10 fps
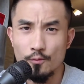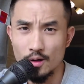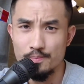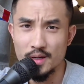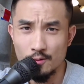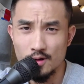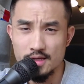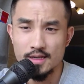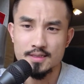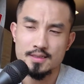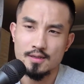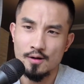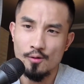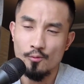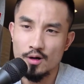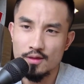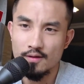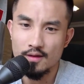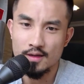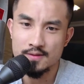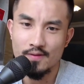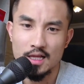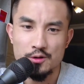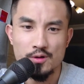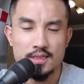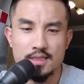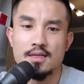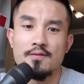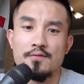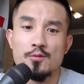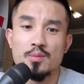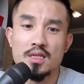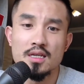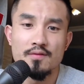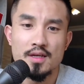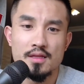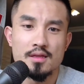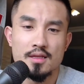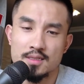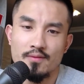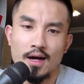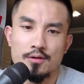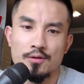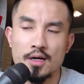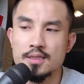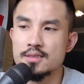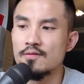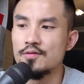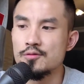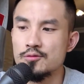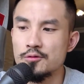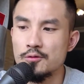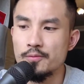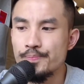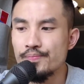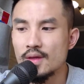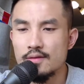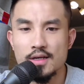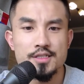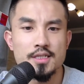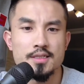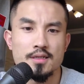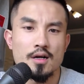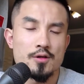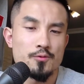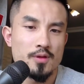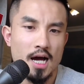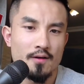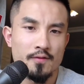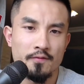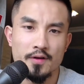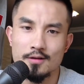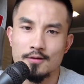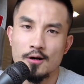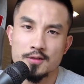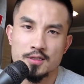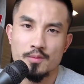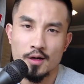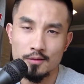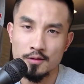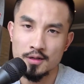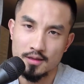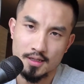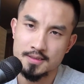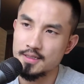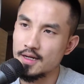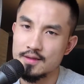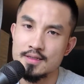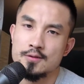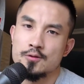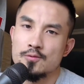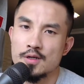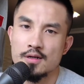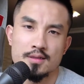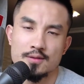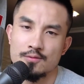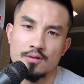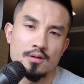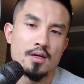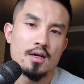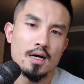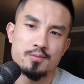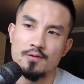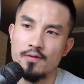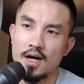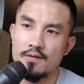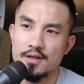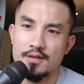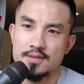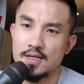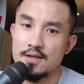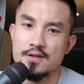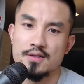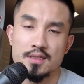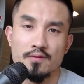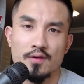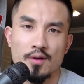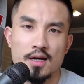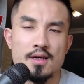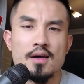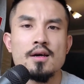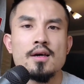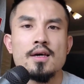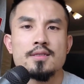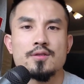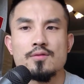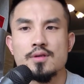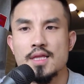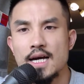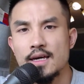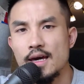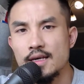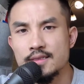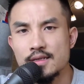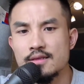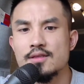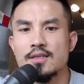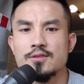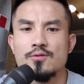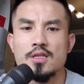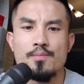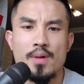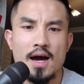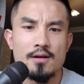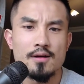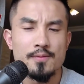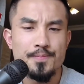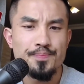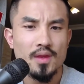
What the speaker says: what Bitcoin is and what its value is, and if you believe in its value, right? So if you do, then chances are you would have a fairly long-term outlook, let's say at least 2 years or up to 5 years, 10 years even, right? So in that case, then it doesn't really matter